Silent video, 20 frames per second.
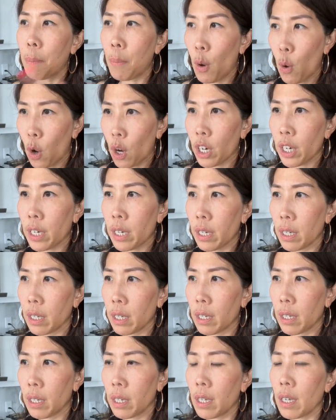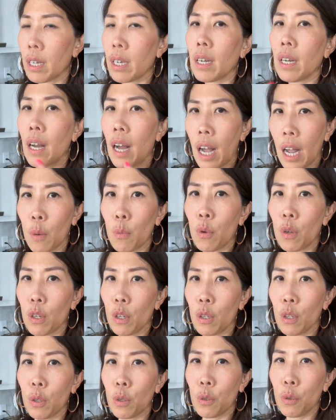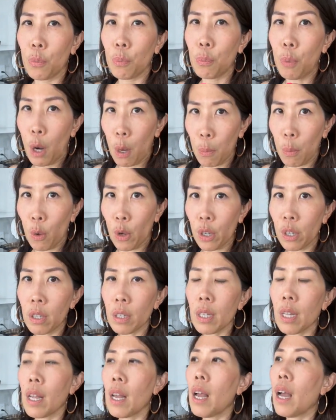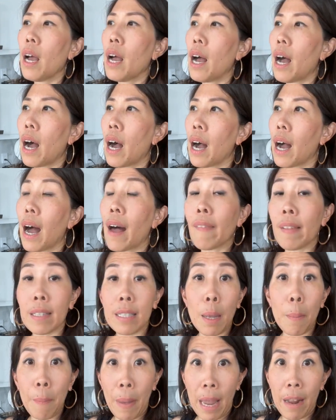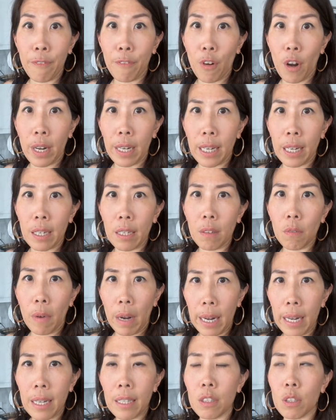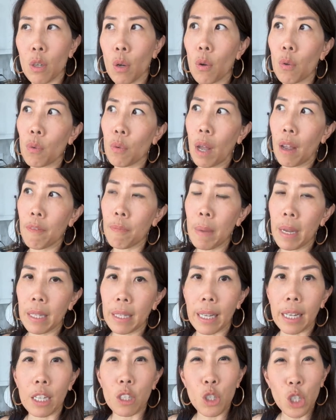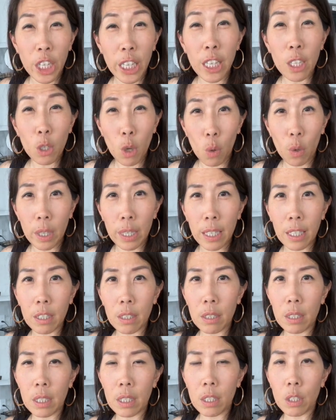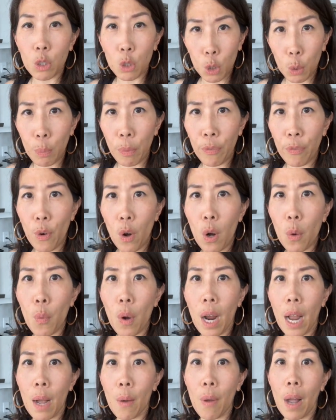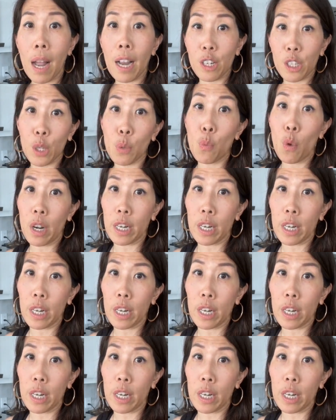pork, I will parboil unless I'm pan frying it, right? And so I've made like a chicken coconut soup before where I actually